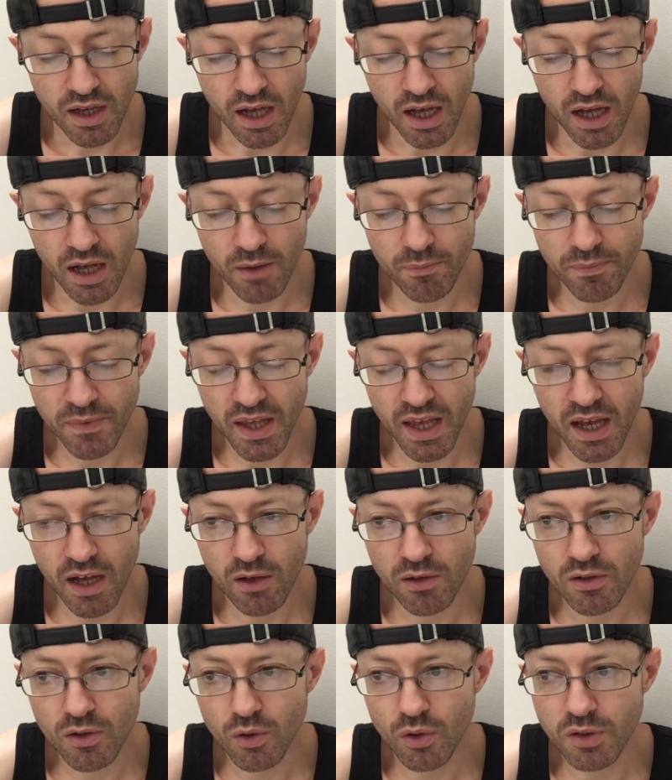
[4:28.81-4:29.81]

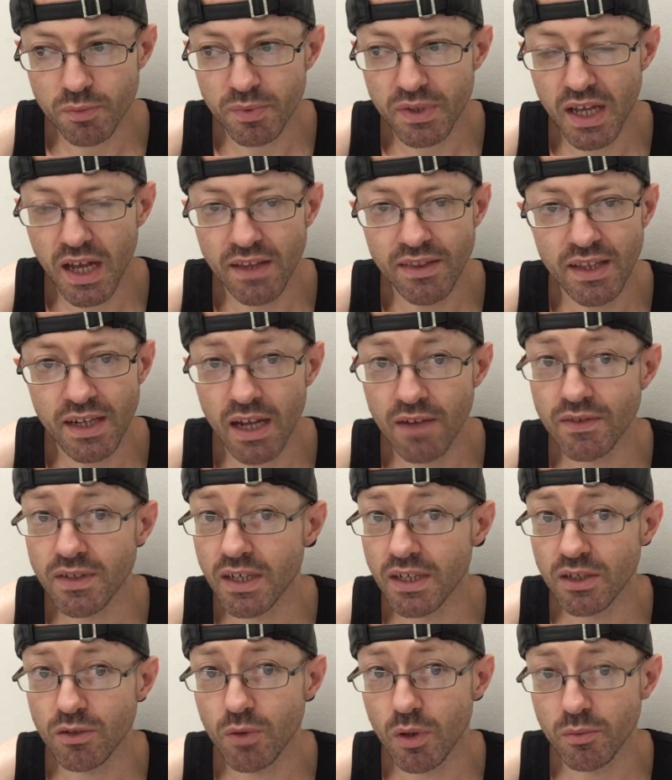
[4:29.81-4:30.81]
Now, of course, Picard might have to
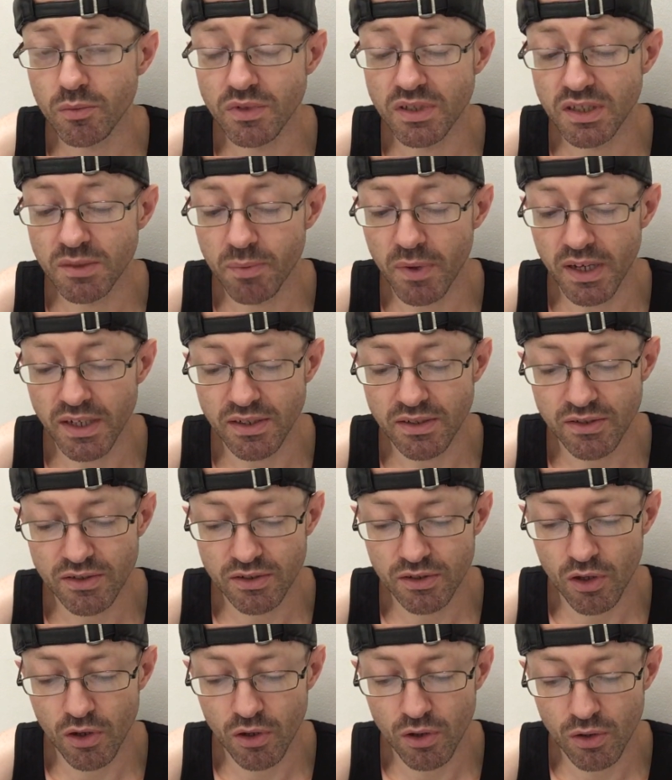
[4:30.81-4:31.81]
get into Romulan space,
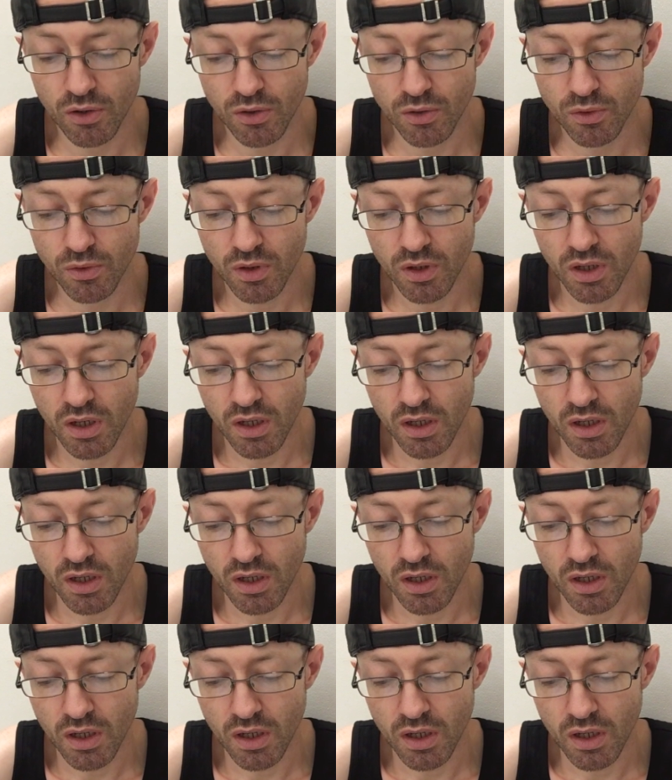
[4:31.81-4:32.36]
so